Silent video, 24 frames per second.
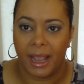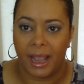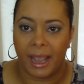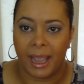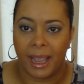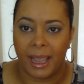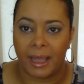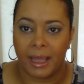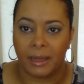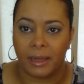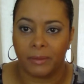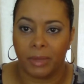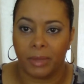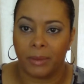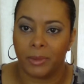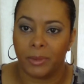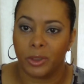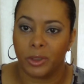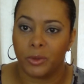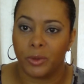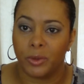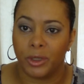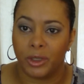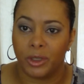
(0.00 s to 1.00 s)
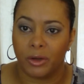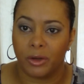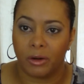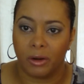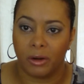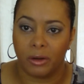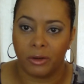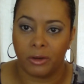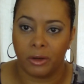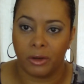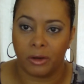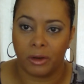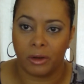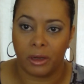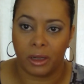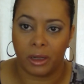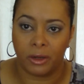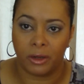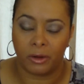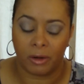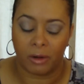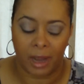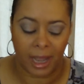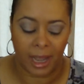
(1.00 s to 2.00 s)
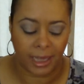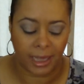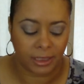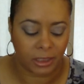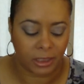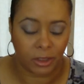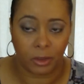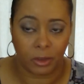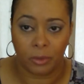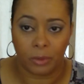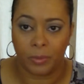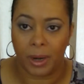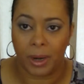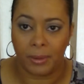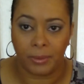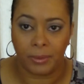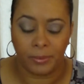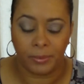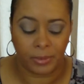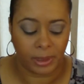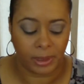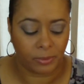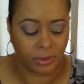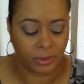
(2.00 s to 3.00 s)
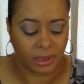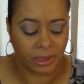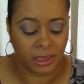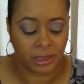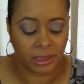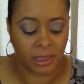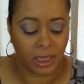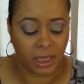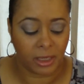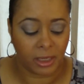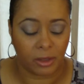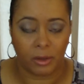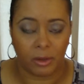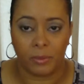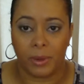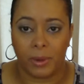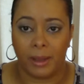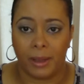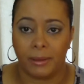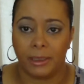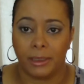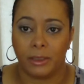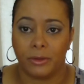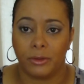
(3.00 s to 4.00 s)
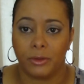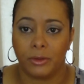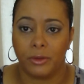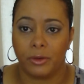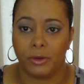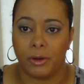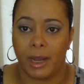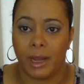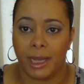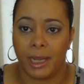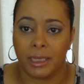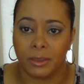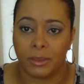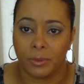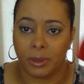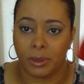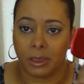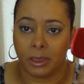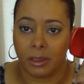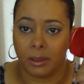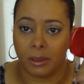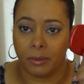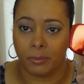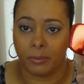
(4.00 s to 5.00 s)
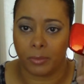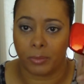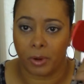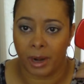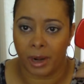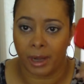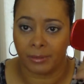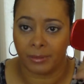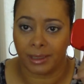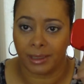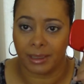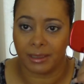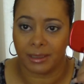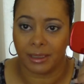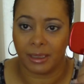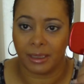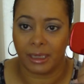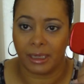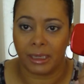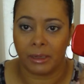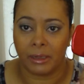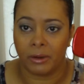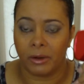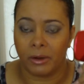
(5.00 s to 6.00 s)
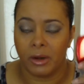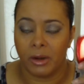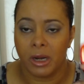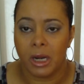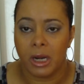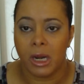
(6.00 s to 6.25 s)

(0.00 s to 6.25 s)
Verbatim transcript: and maybe doing your, your, your eyes. And you're probably, with this kit, you could probably do your eyes with the brown that's in here.